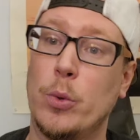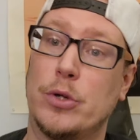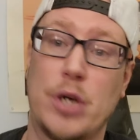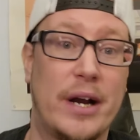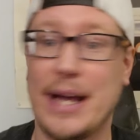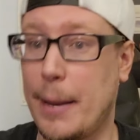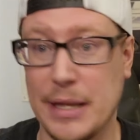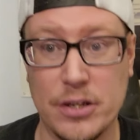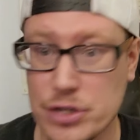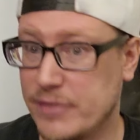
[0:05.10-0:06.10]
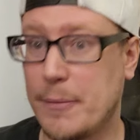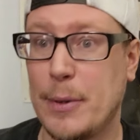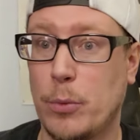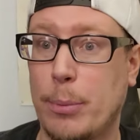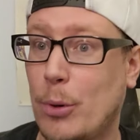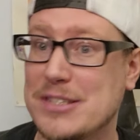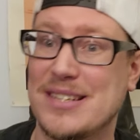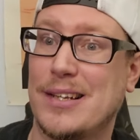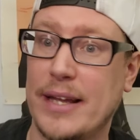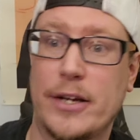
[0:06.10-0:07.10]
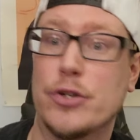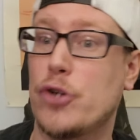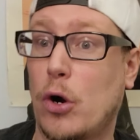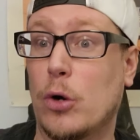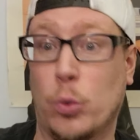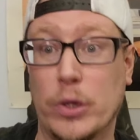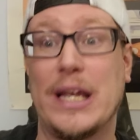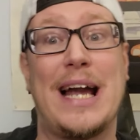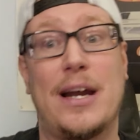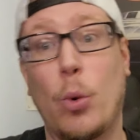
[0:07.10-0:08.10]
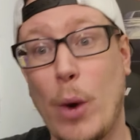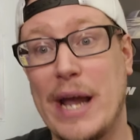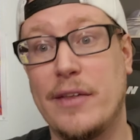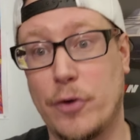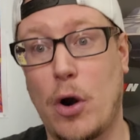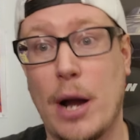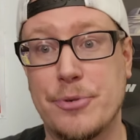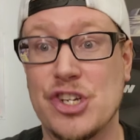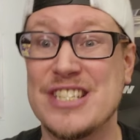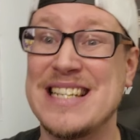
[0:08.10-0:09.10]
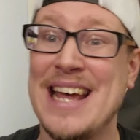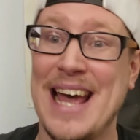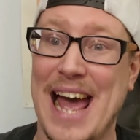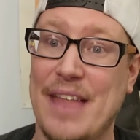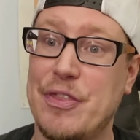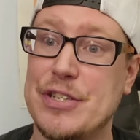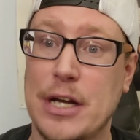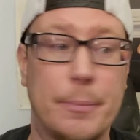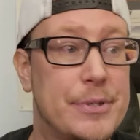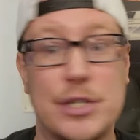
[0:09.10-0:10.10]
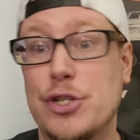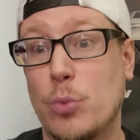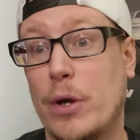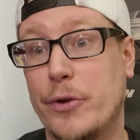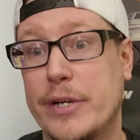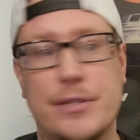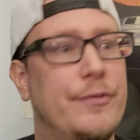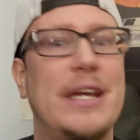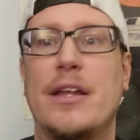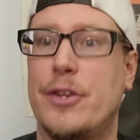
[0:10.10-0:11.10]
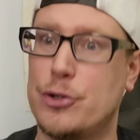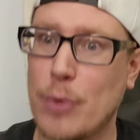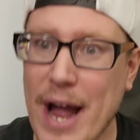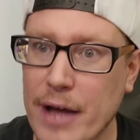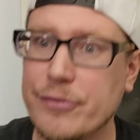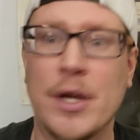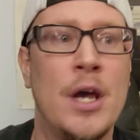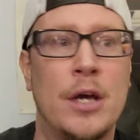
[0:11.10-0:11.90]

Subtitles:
real target. I mean, there's even been reports that the Lakers are really kind of weighing their options at the center position, whether it's via the draft,